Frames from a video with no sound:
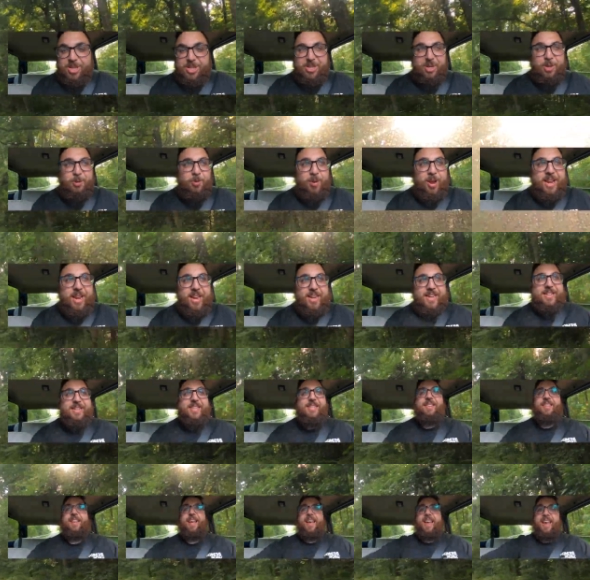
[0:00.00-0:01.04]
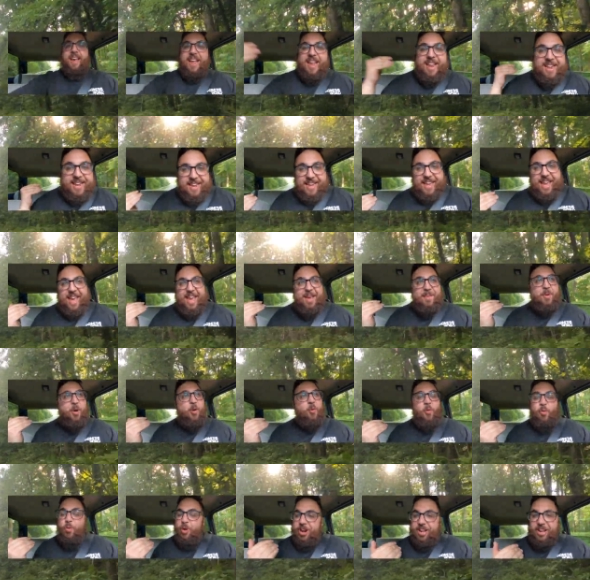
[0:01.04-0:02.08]
two weeks, and in came a
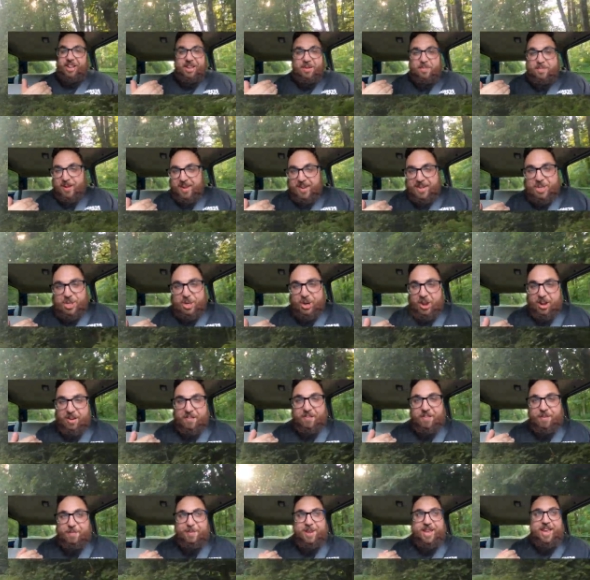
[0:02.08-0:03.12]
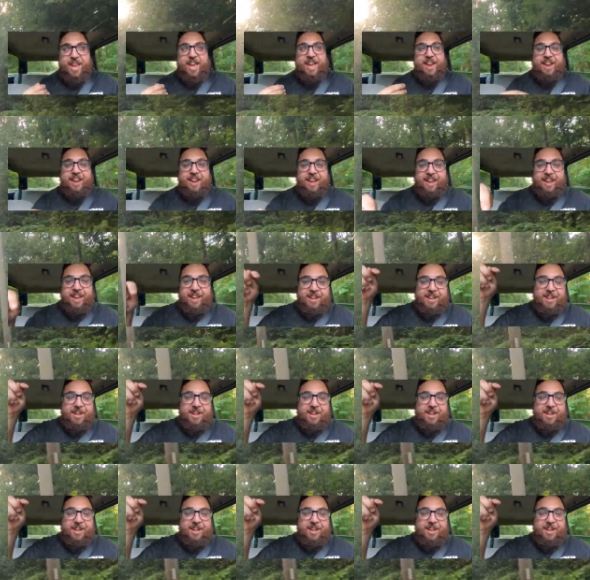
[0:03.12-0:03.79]
really big truck from Canada